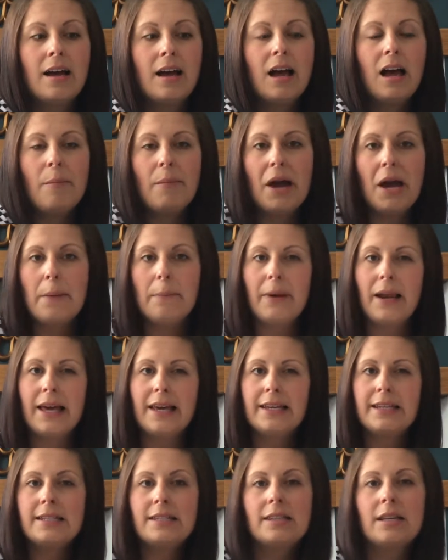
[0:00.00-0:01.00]
I might
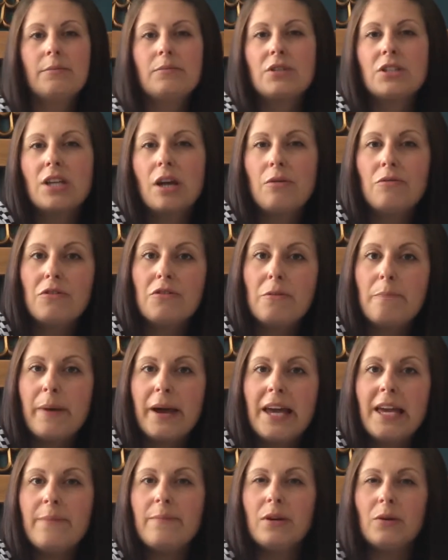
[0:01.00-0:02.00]
place them so that the
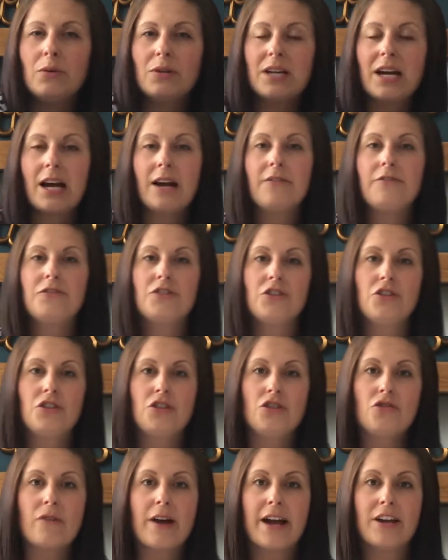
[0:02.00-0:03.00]
baby would have to
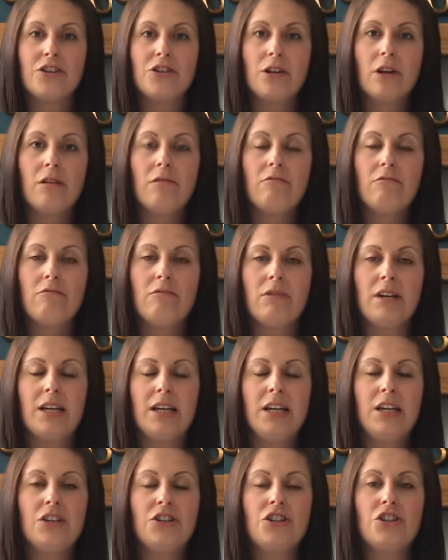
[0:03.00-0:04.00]
stretch and
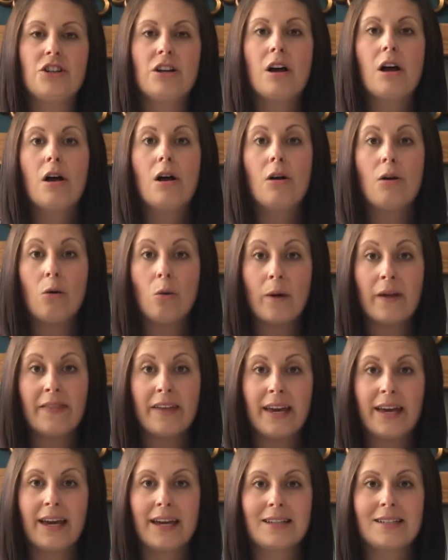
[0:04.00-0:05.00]
reach, or when
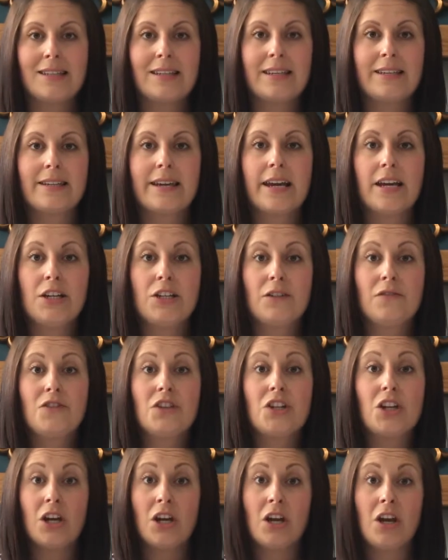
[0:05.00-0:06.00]
they get to the stage of
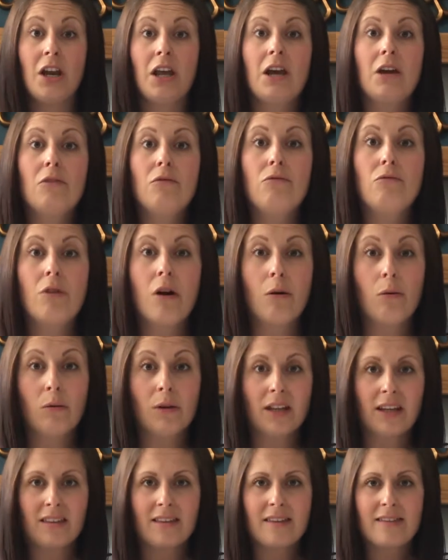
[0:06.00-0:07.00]
turning and
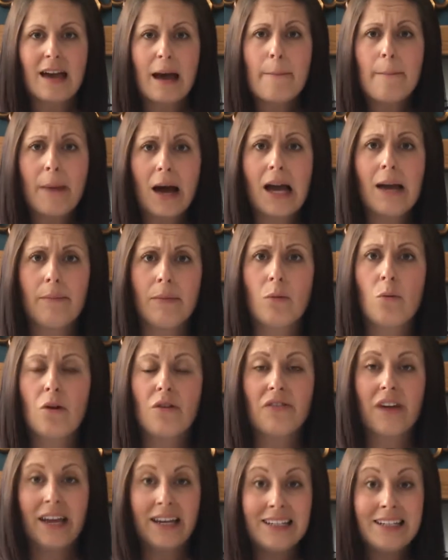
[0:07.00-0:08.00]
rolling, that might be
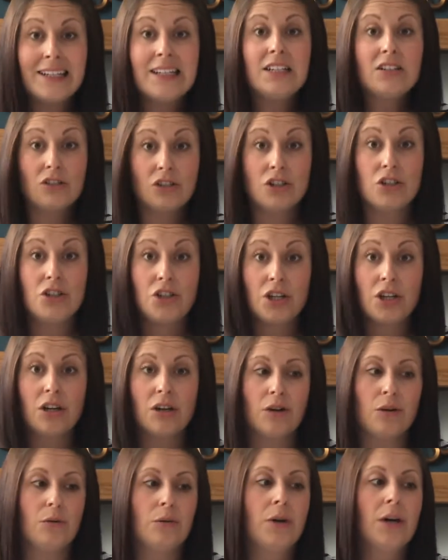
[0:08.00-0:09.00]
what they need to
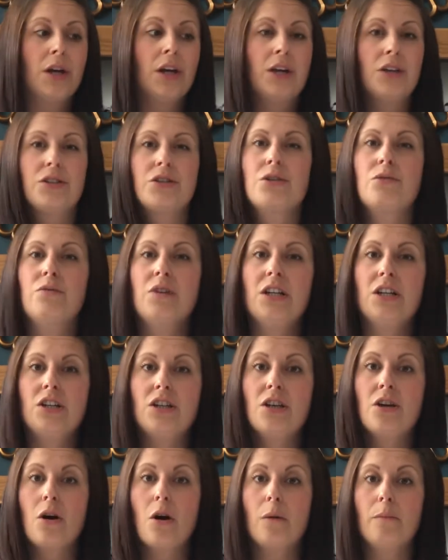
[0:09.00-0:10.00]
do to reach
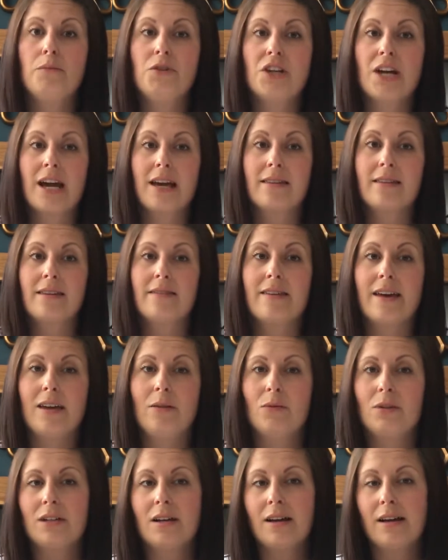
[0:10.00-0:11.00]
the object that they
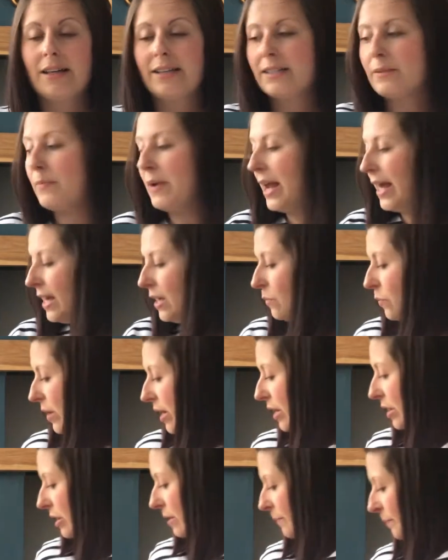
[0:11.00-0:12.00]
would like to play with.